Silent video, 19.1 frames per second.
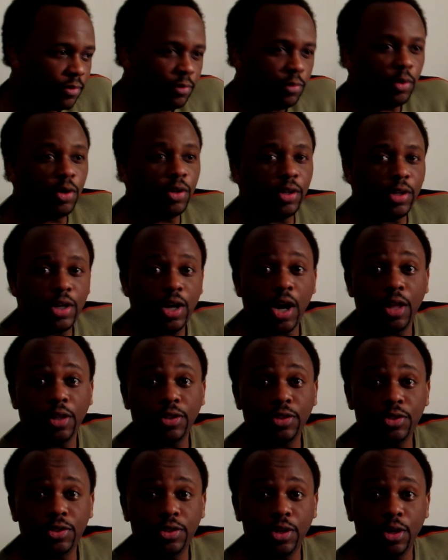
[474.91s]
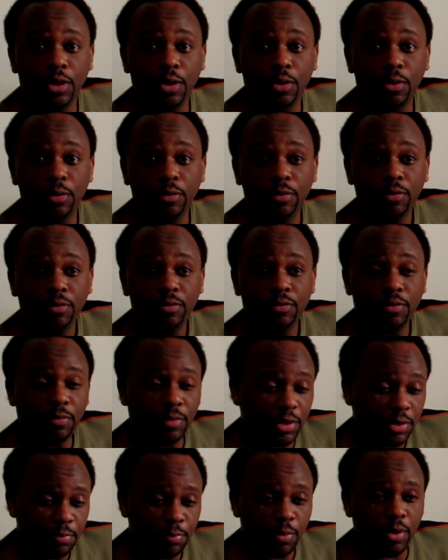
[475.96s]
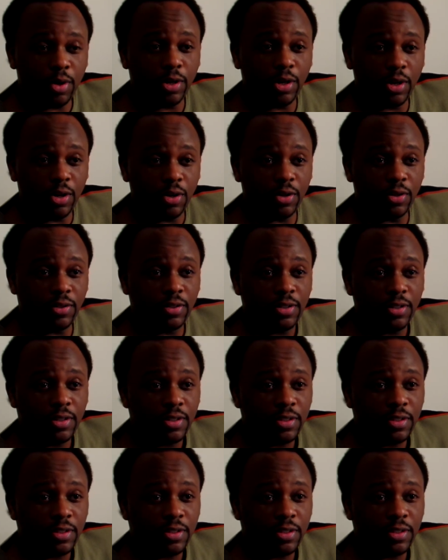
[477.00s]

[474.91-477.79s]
We're going to call this show, from this point on,